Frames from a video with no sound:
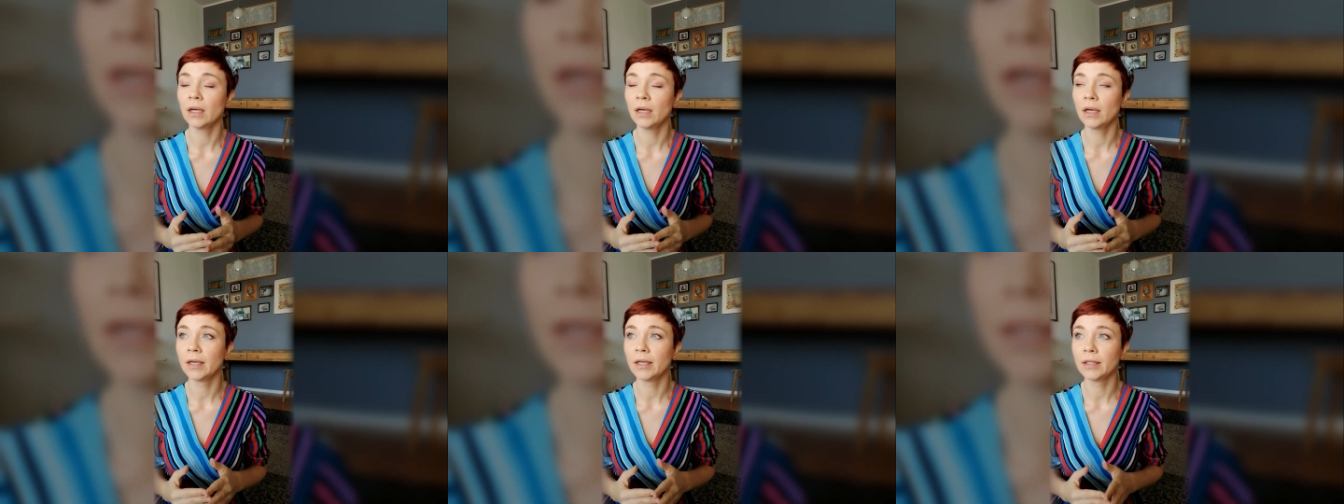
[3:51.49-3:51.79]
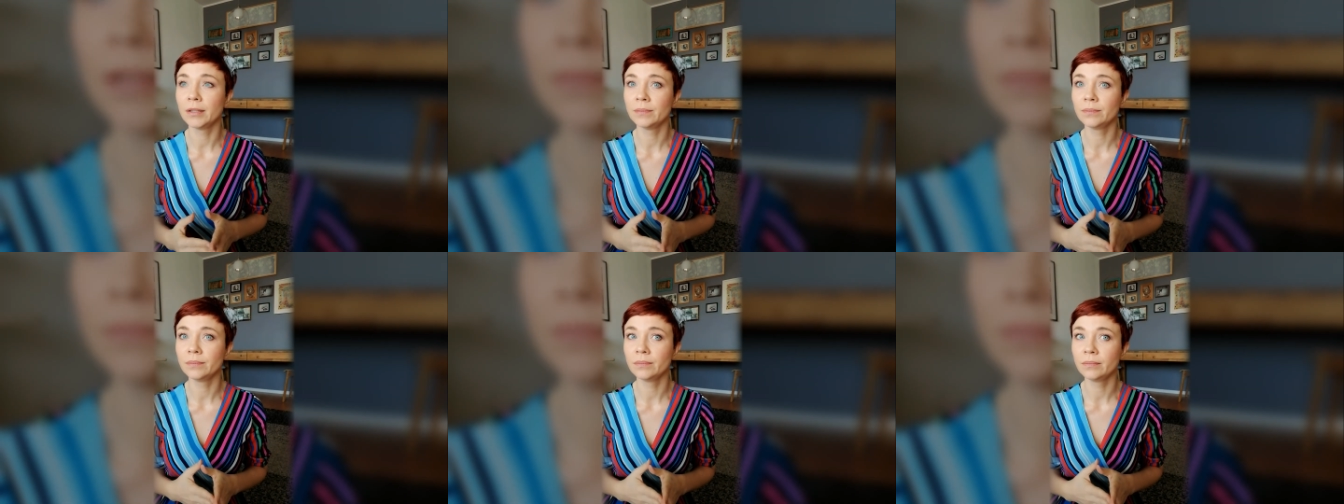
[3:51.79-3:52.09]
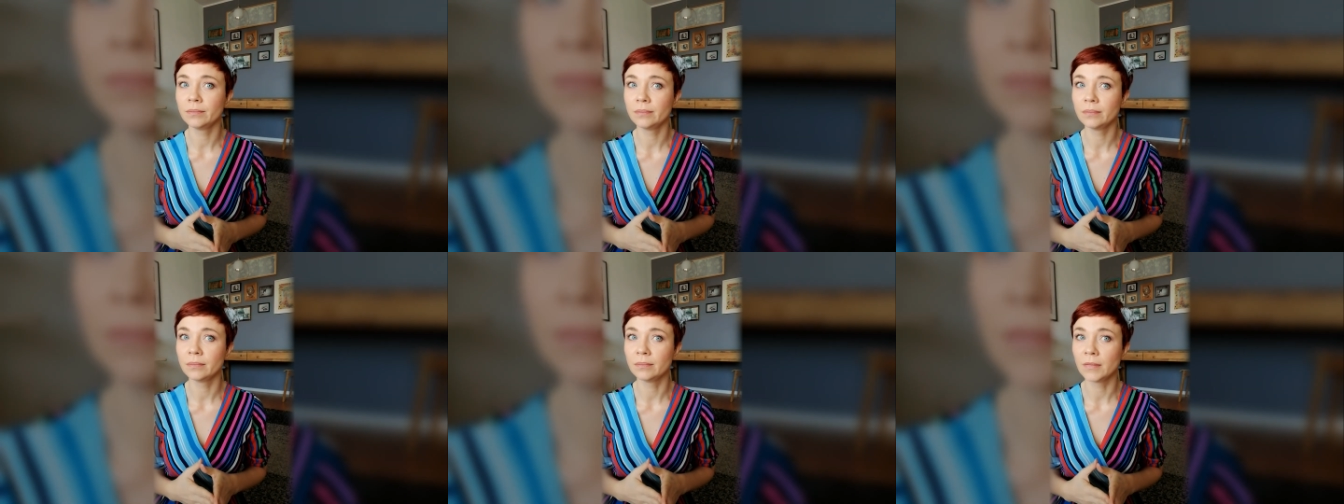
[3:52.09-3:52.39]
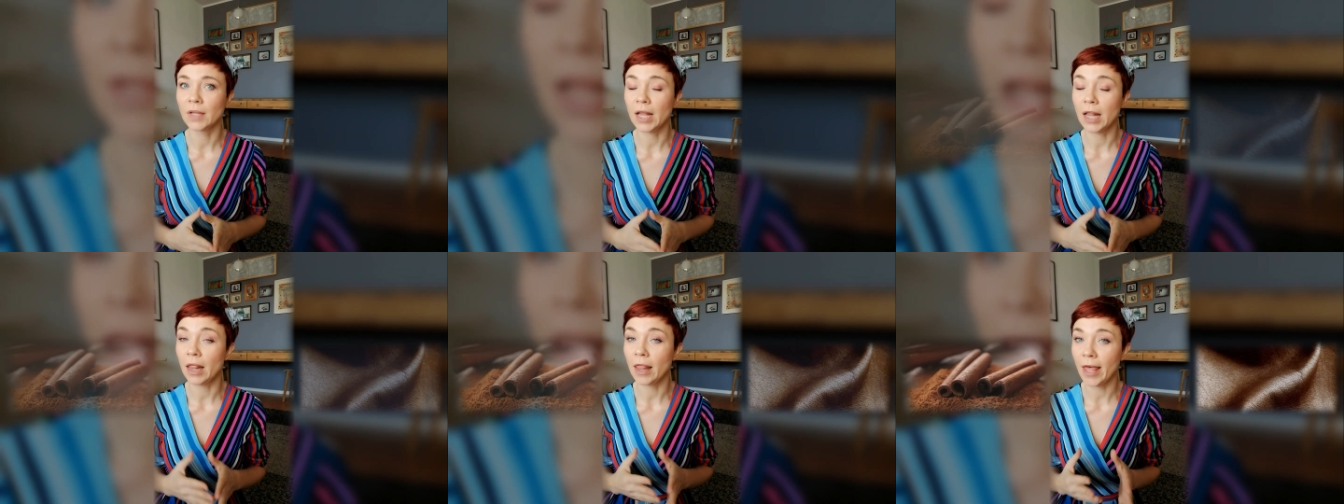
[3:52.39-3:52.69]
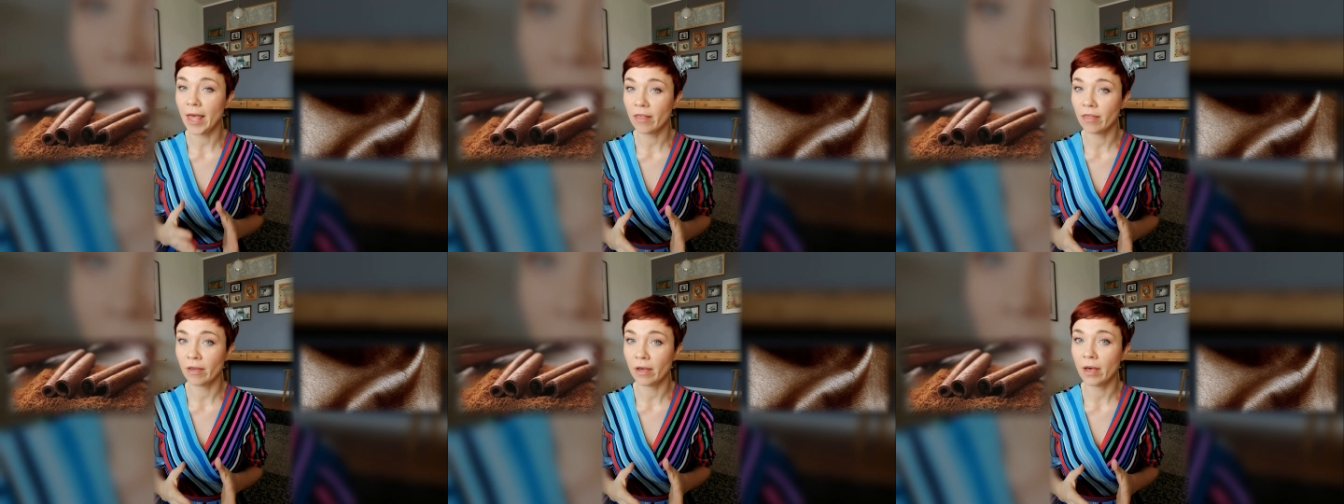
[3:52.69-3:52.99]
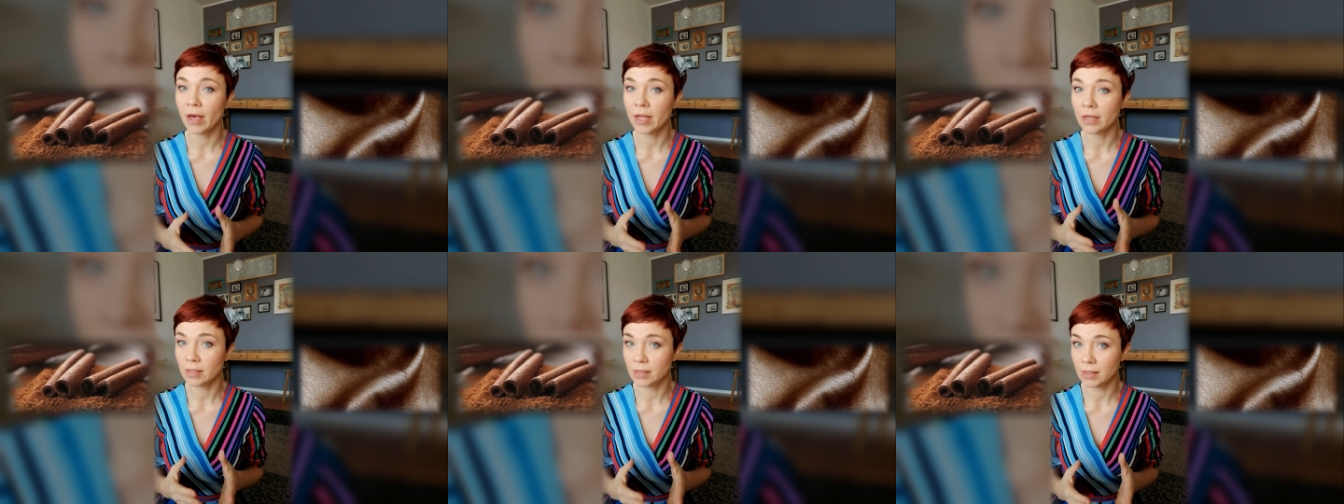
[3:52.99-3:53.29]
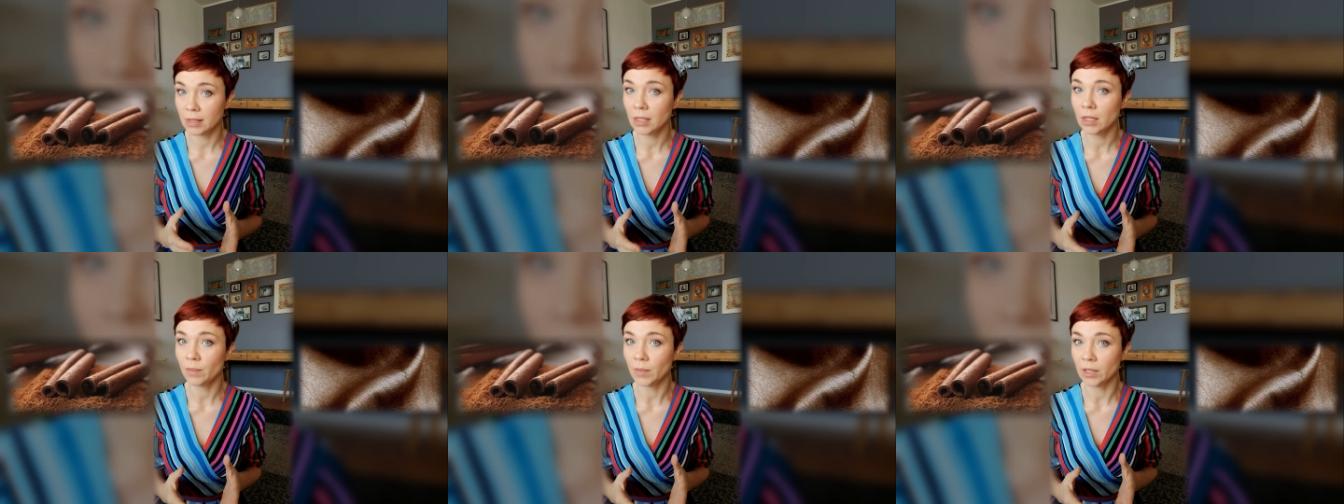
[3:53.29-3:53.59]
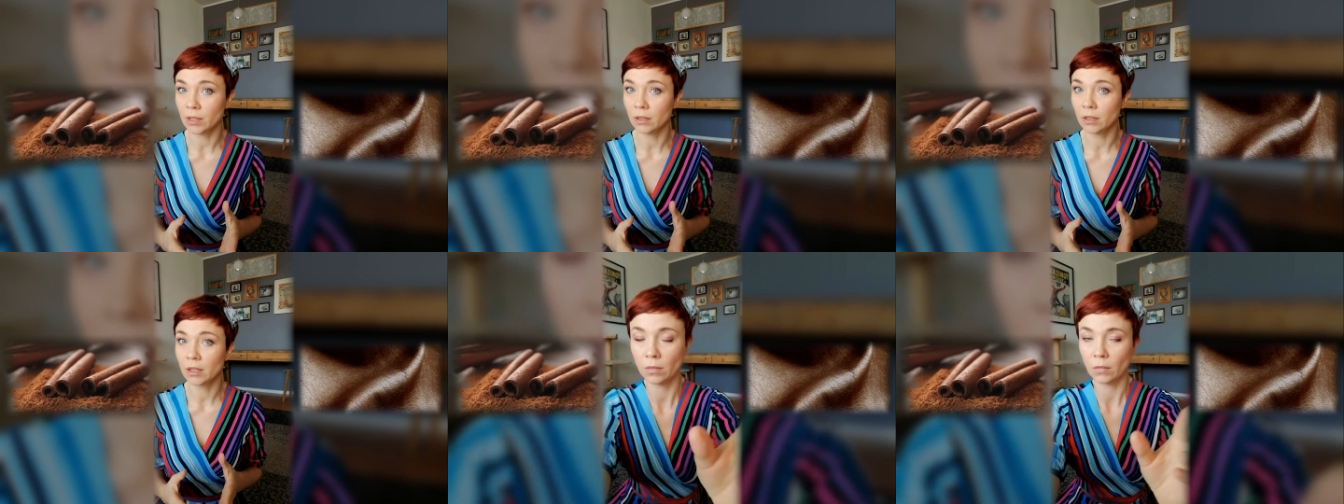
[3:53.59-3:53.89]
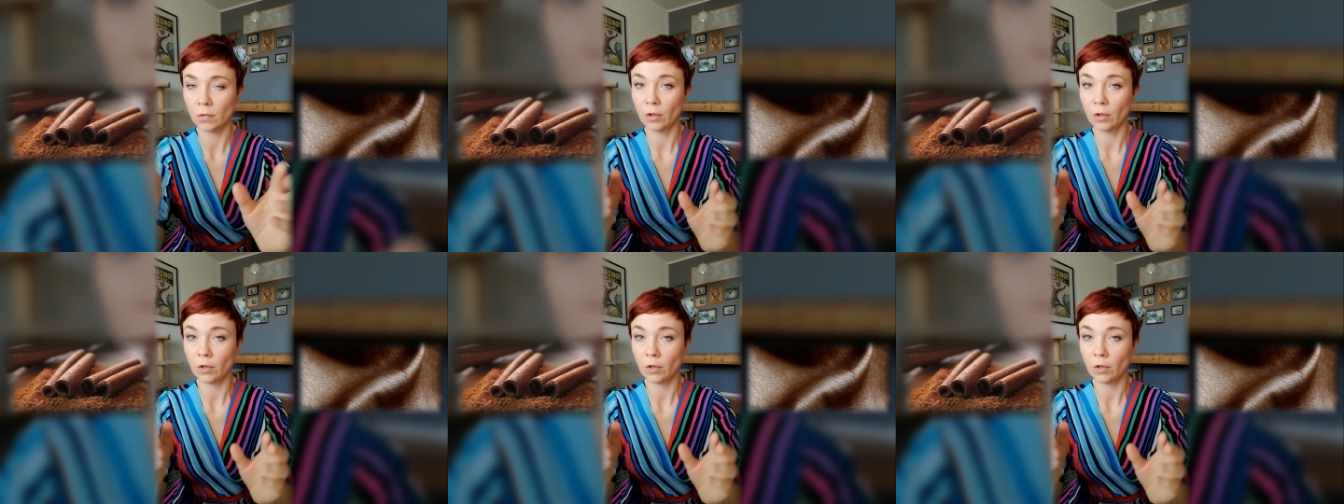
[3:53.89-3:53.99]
um, leather and cinnamon.